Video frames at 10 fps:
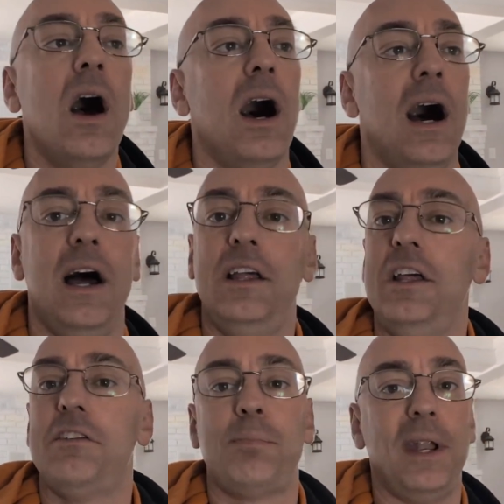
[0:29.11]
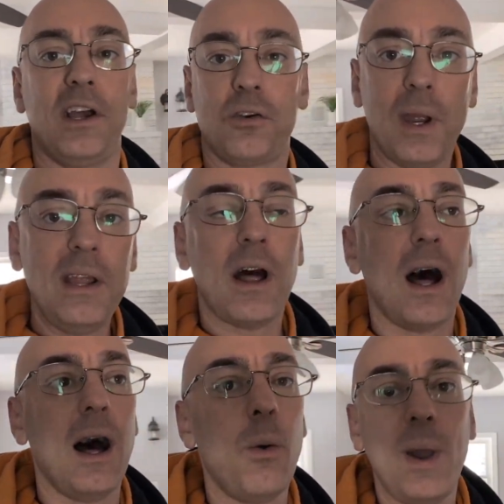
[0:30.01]
It's been a great
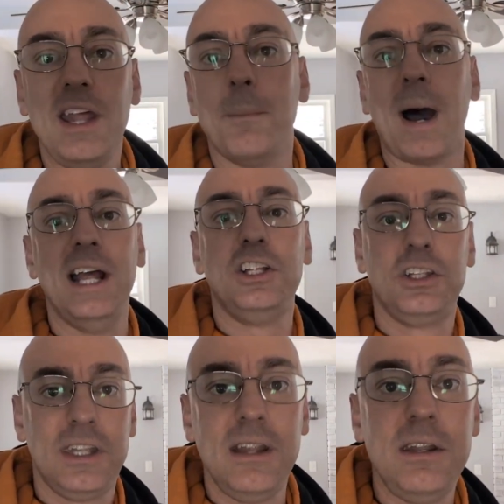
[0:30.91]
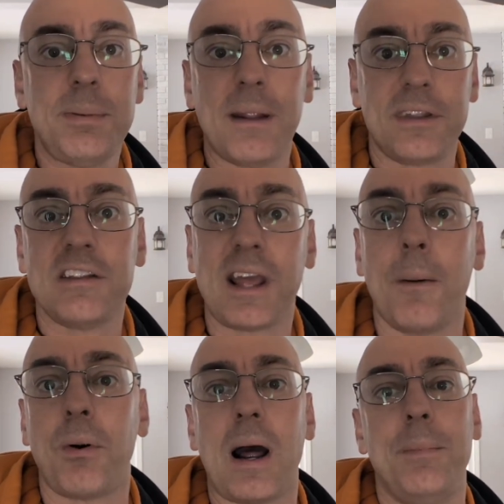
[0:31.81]
way to buy deep
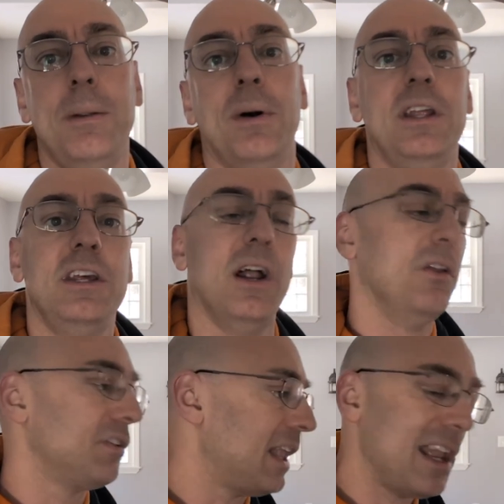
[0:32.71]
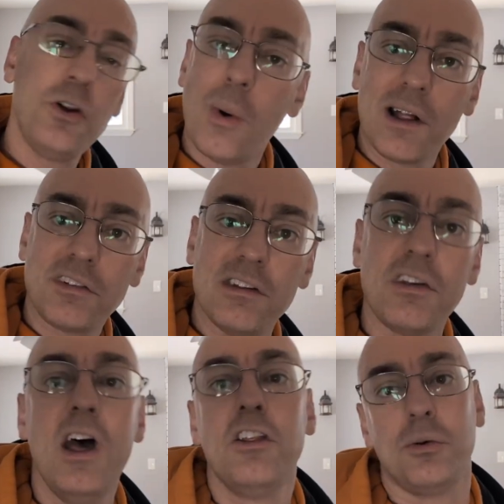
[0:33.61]
discount property, but there's a lot of nuances.
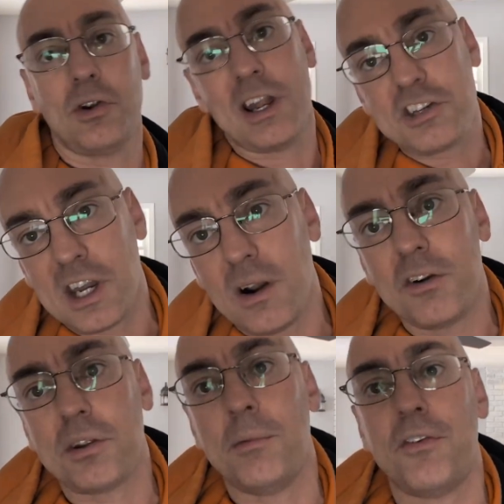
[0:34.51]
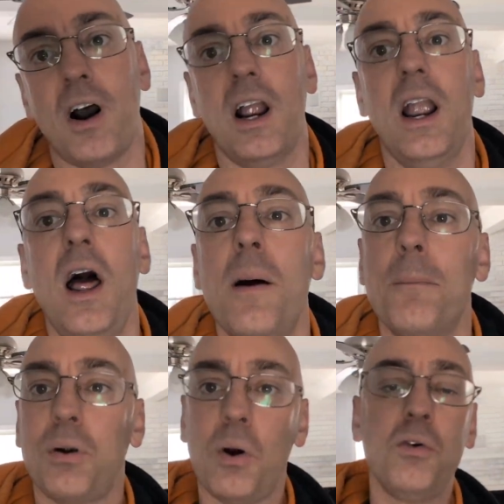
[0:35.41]
So we try to share some of our
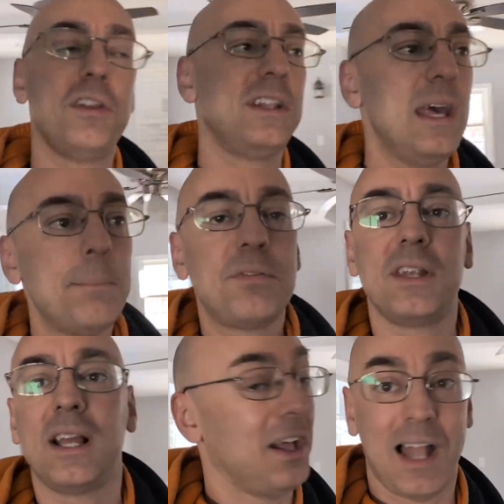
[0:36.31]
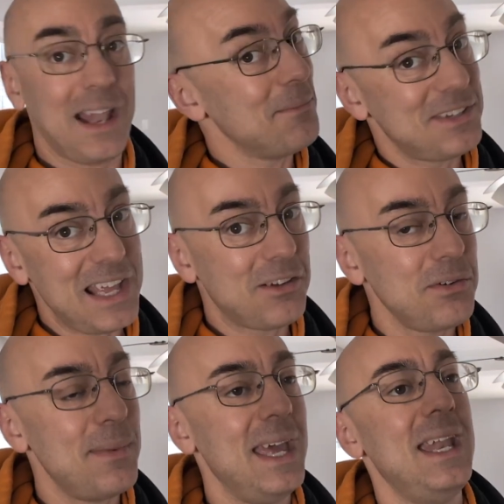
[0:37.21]
pros and tips and a lot of the mistakes
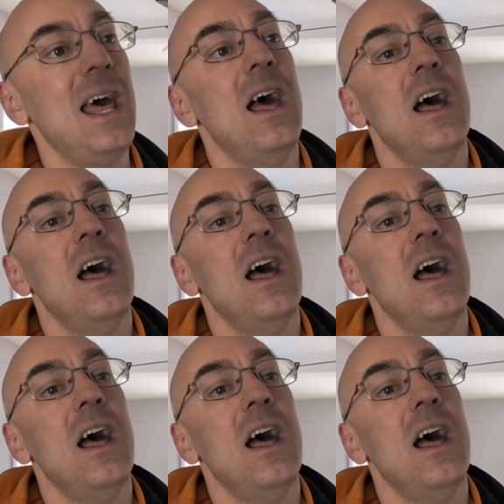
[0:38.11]
we've made.